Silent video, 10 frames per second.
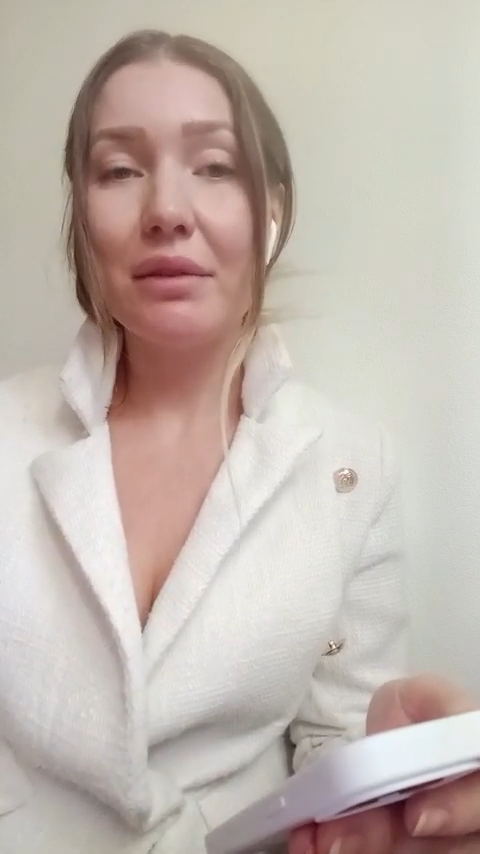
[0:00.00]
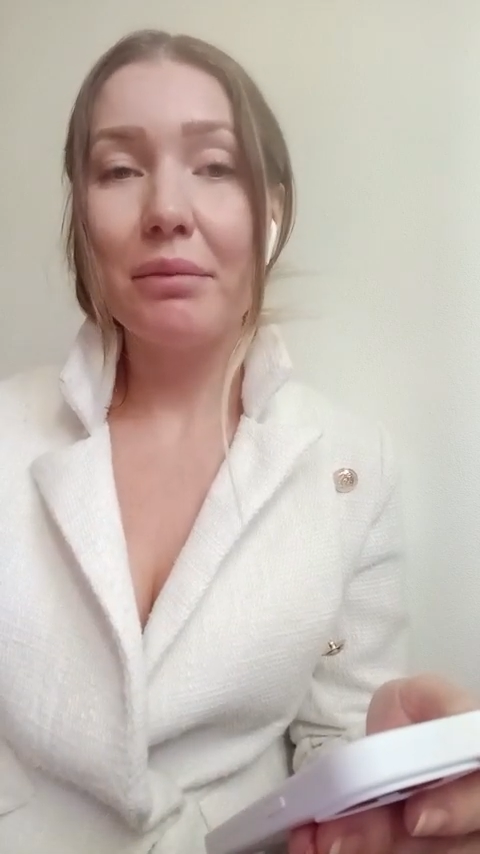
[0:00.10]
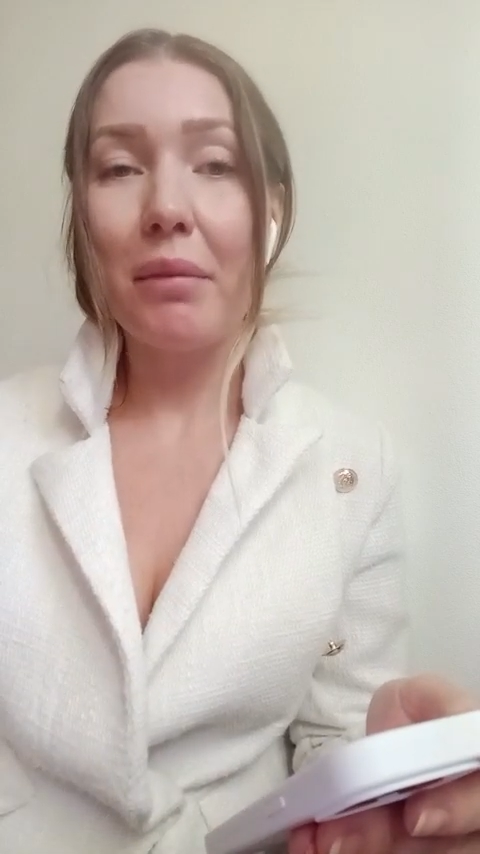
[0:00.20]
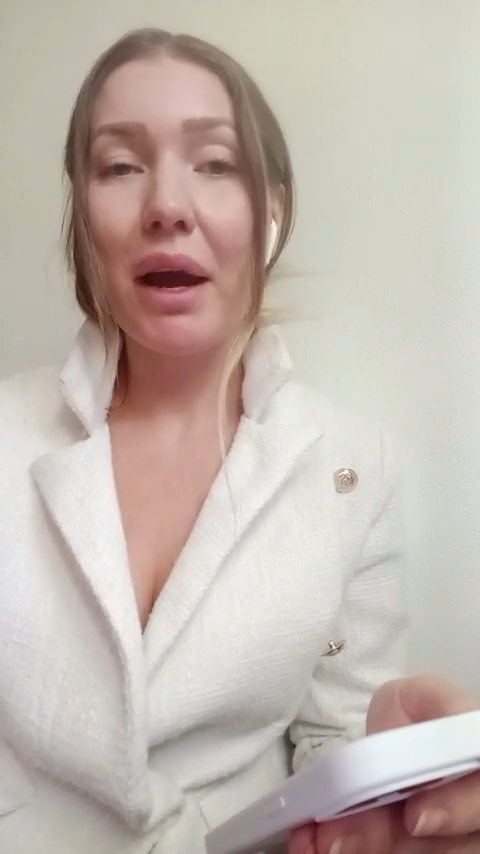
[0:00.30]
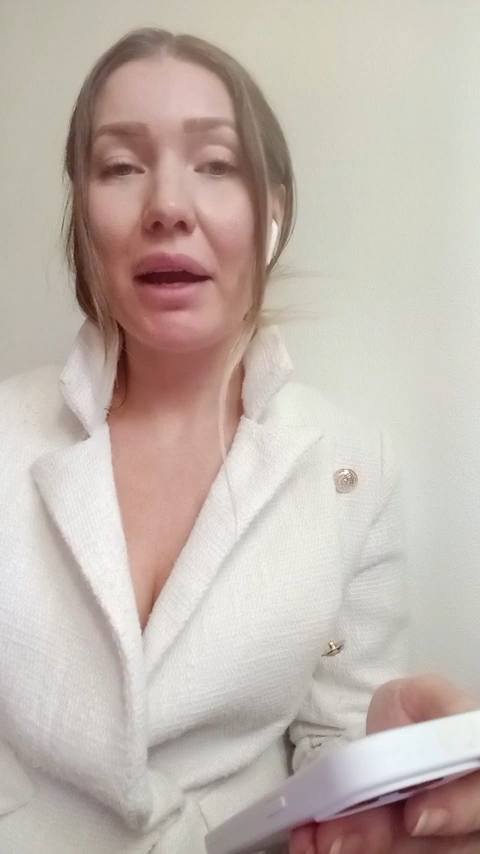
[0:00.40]

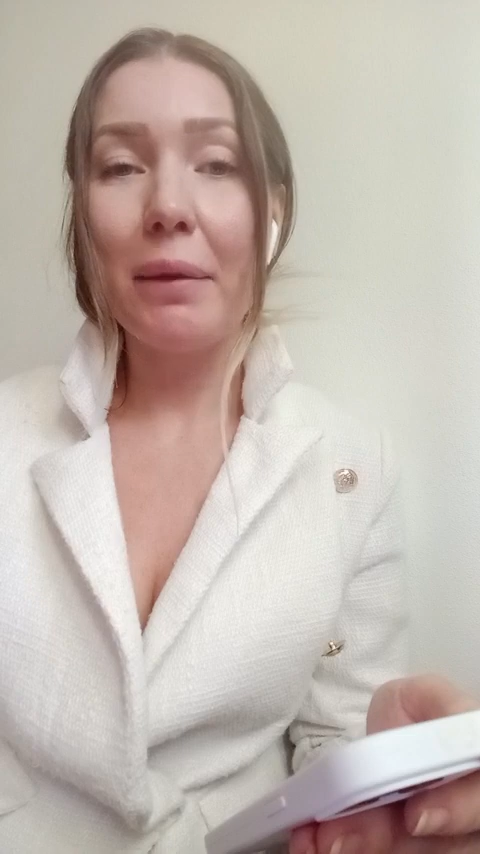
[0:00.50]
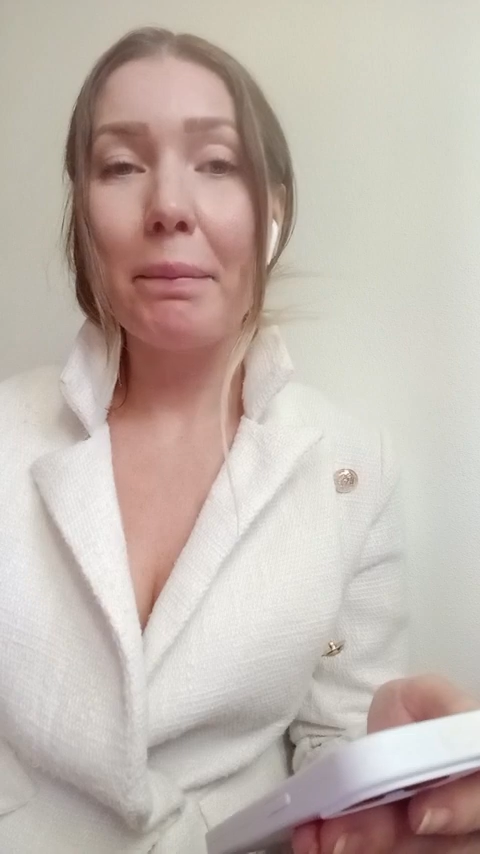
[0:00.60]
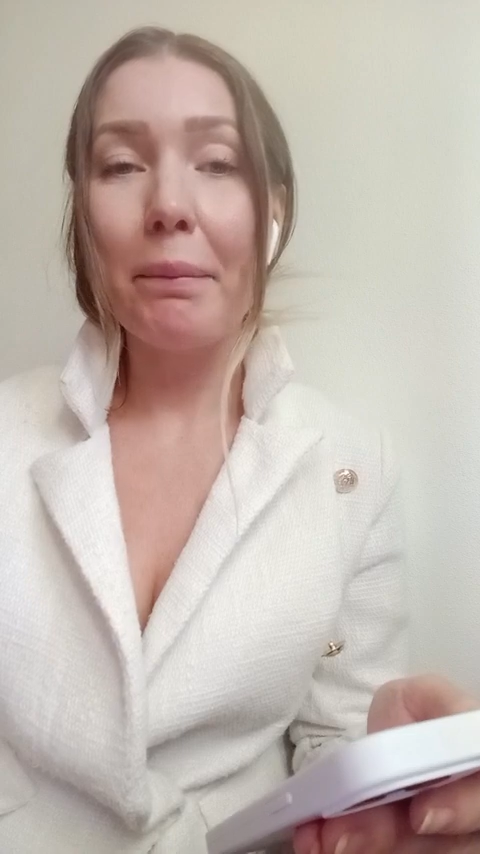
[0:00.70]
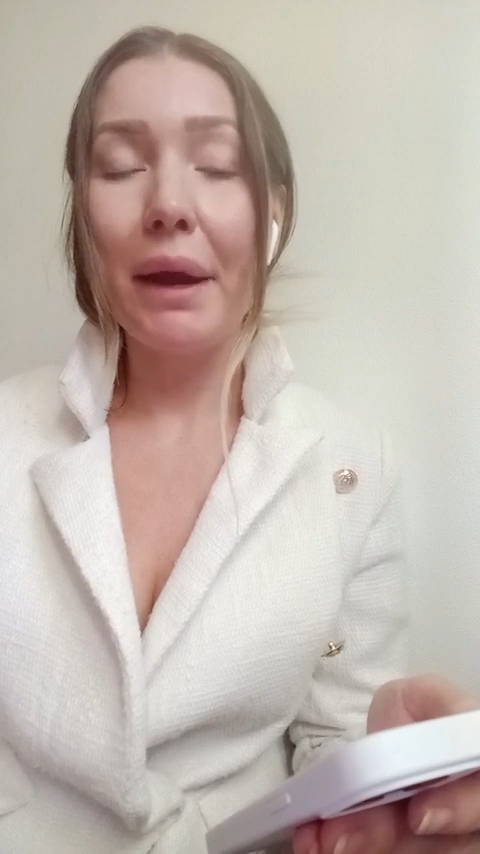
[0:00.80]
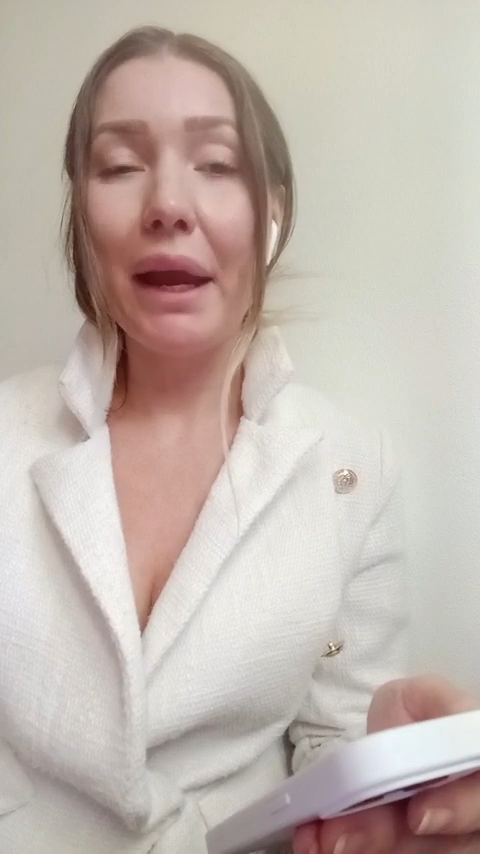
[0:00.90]
my
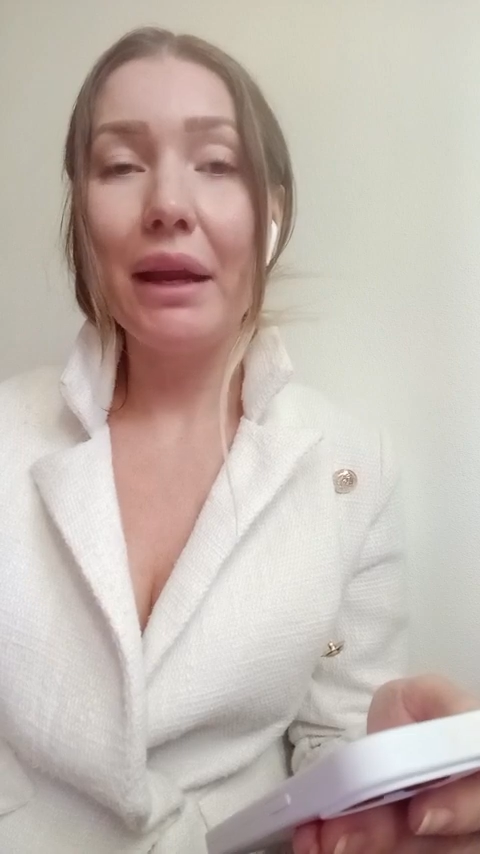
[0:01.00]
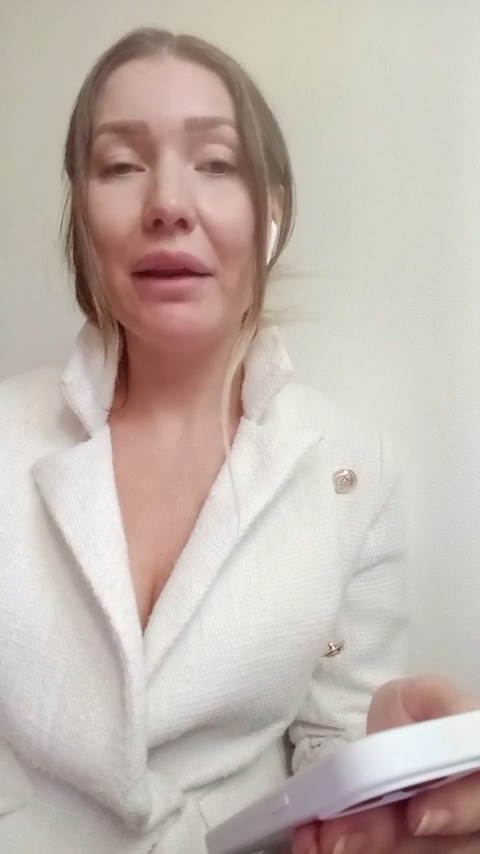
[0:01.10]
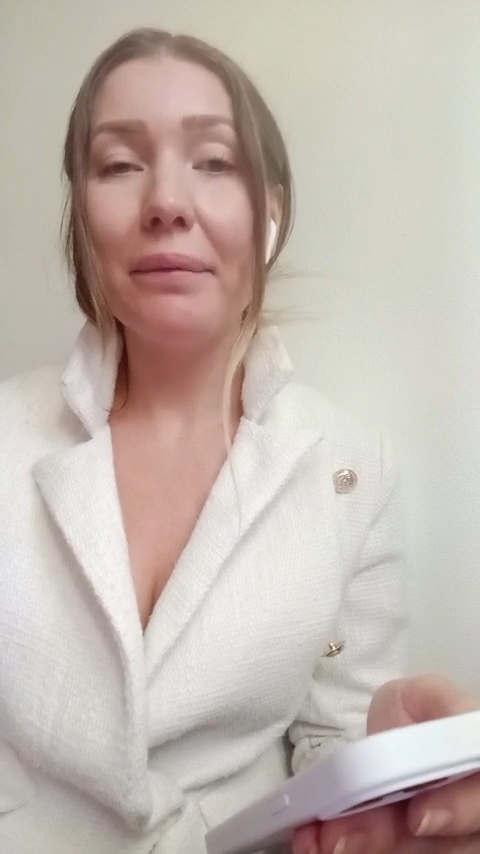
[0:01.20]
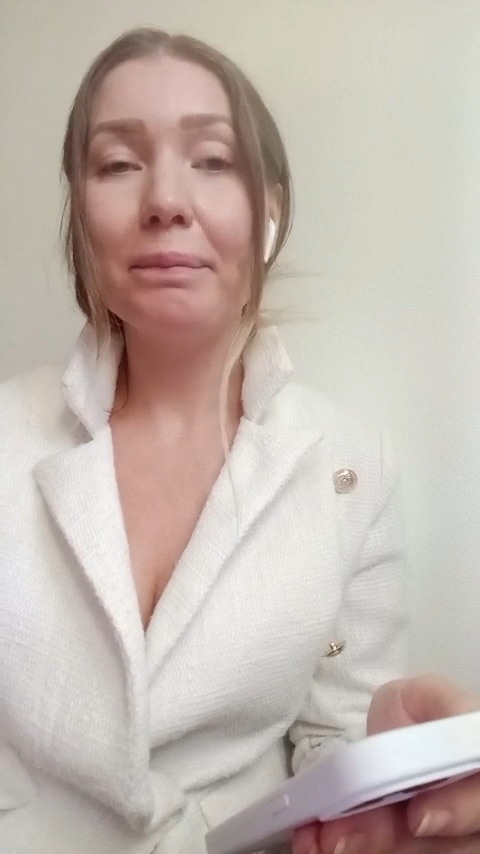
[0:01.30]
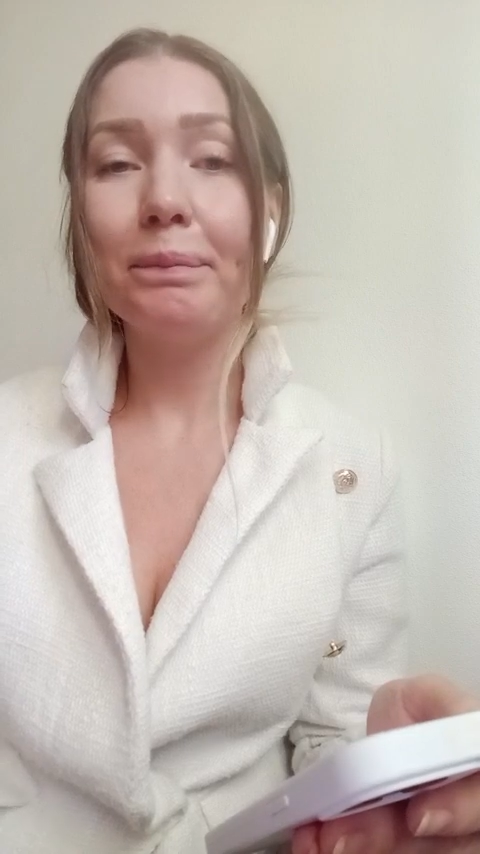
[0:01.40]
main